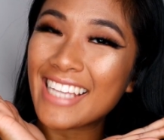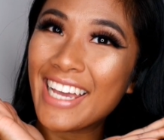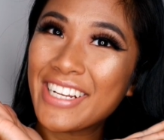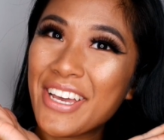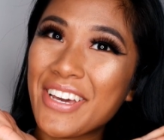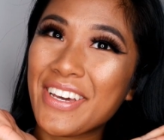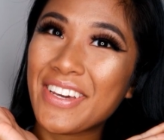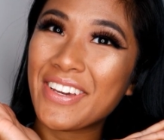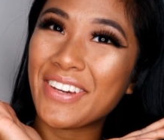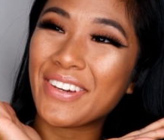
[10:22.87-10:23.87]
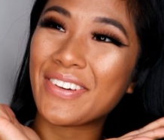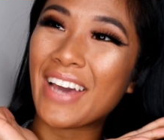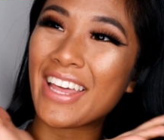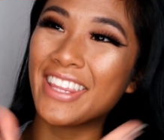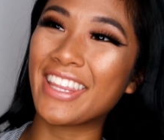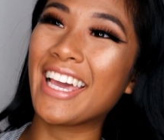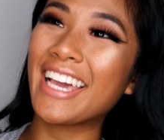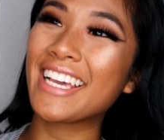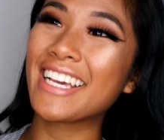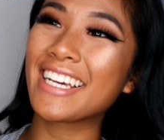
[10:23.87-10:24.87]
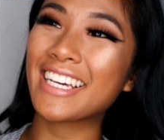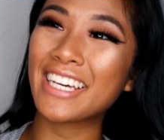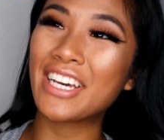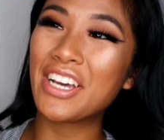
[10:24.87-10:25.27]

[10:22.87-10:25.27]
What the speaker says: I know. I think